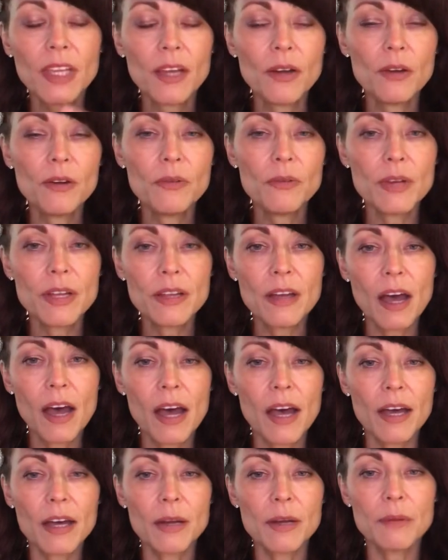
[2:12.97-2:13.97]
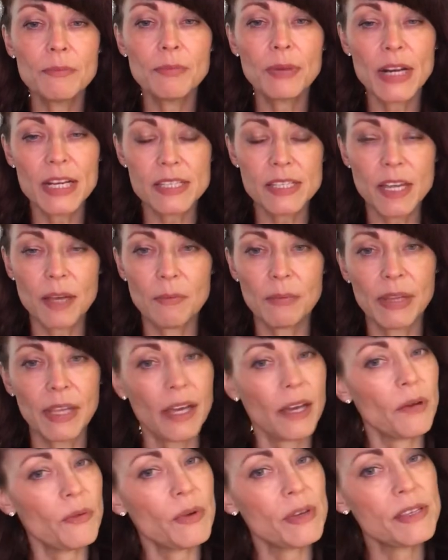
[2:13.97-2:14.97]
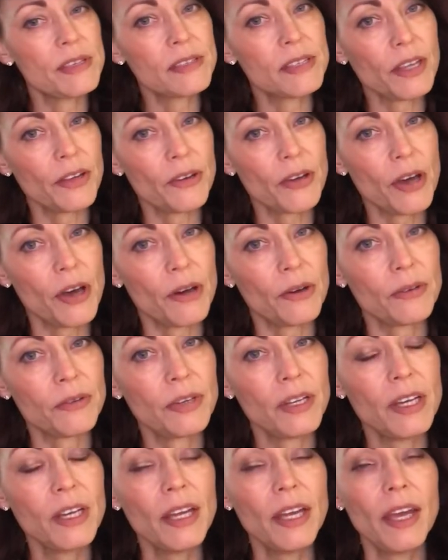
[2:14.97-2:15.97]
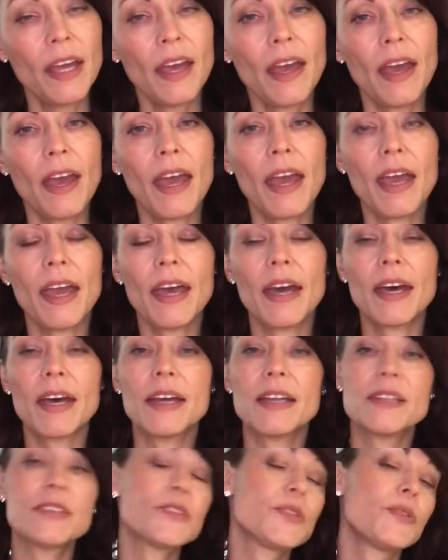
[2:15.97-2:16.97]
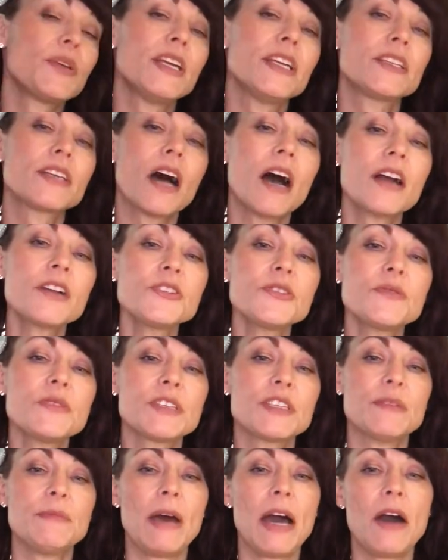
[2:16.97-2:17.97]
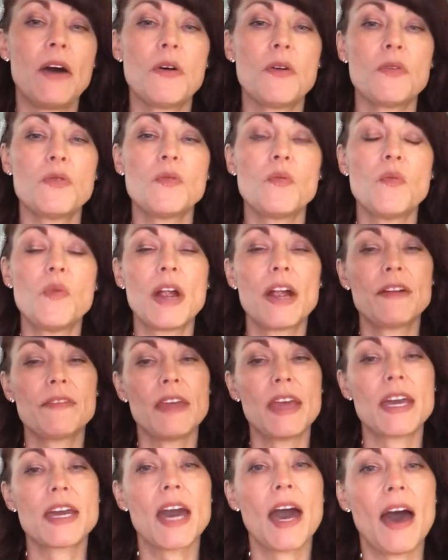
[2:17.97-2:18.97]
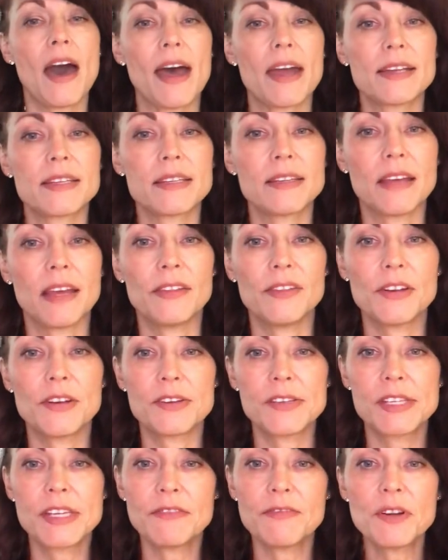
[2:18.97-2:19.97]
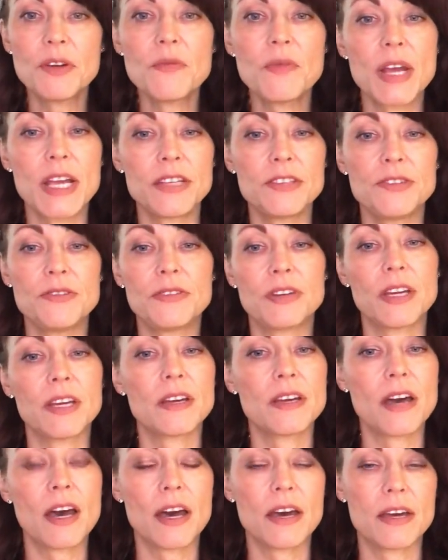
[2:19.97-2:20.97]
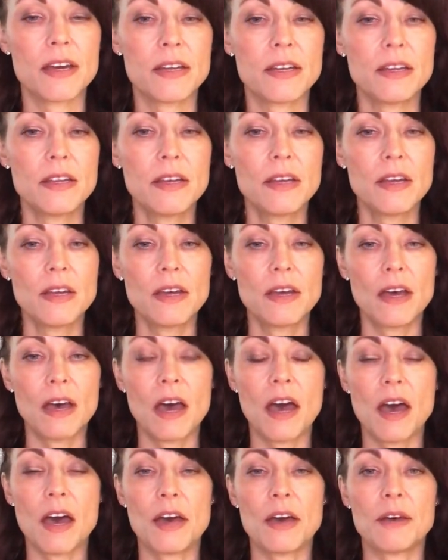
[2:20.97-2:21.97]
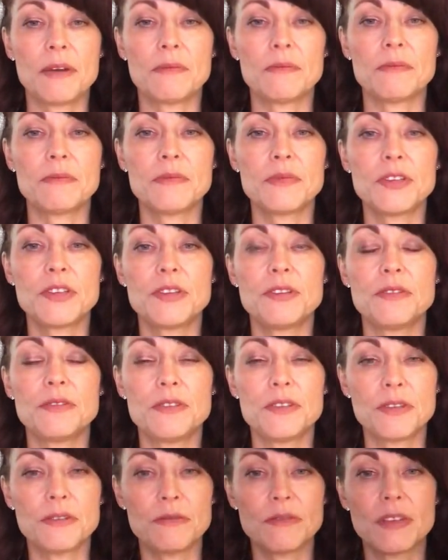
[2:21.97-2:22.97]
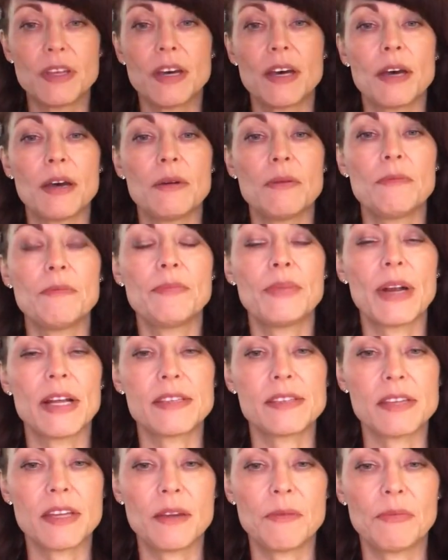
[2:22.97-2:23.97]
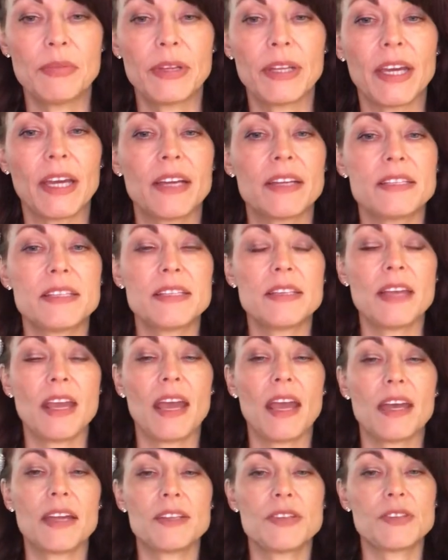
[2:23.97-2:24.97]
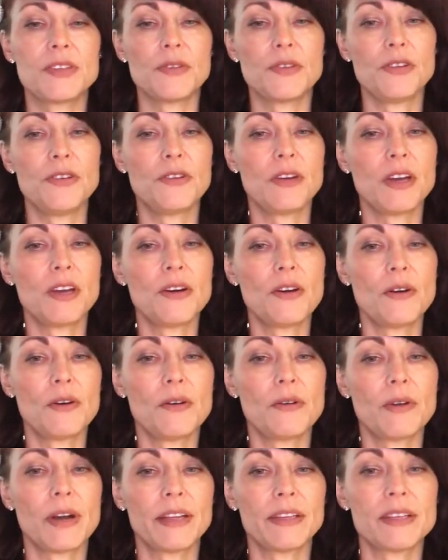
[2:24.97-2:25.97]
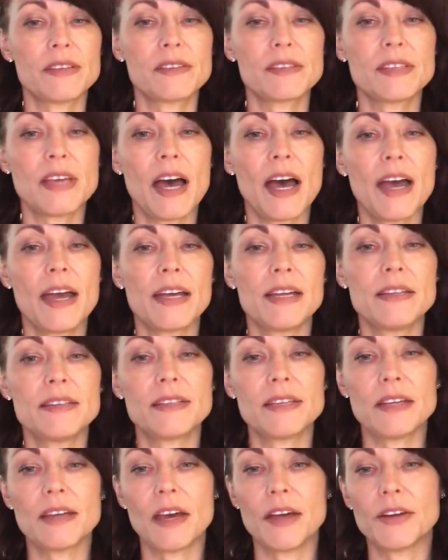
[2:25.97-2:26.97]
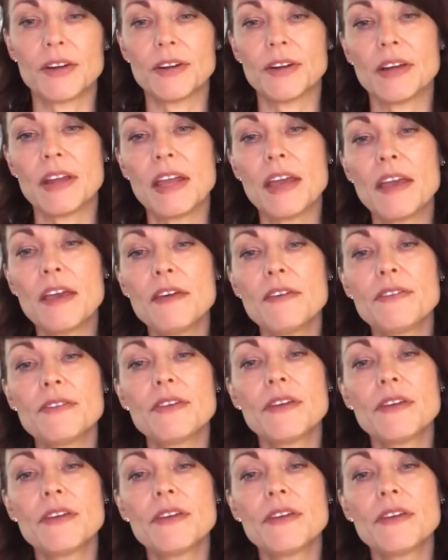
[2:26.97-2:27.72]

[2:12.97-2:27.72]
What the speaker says: with breast implant with silicone. And so he talked to us about where they cut, and there's different ways you can cut to do the breast implant. And so you can go around the sides and underneath,